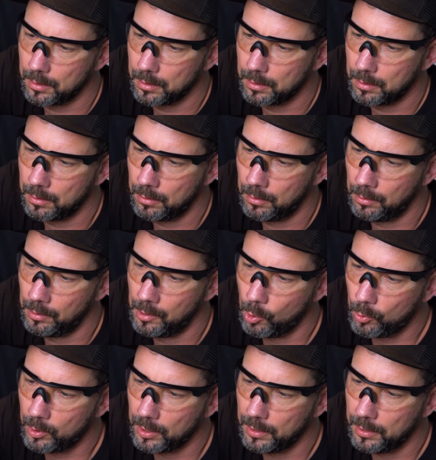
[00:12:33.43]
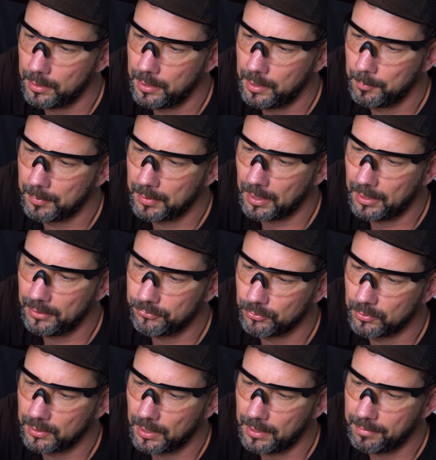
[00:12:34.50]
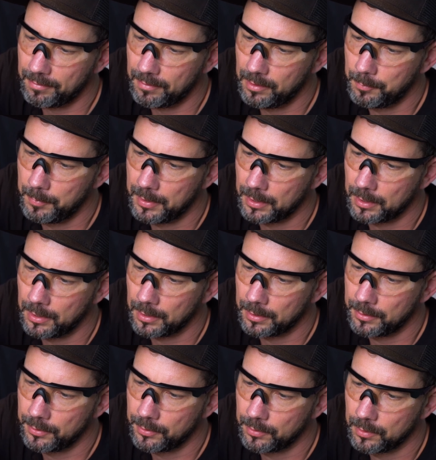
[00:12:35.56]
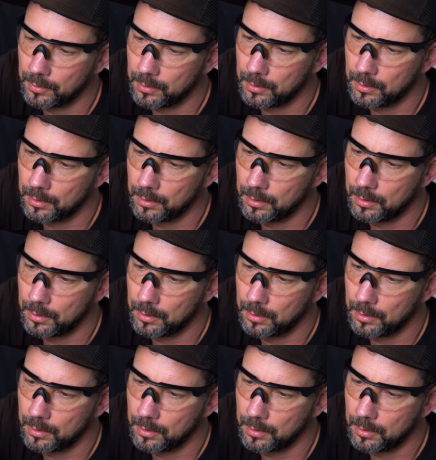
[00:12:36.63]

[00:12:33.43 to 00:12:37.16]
3 centimeter circle easily.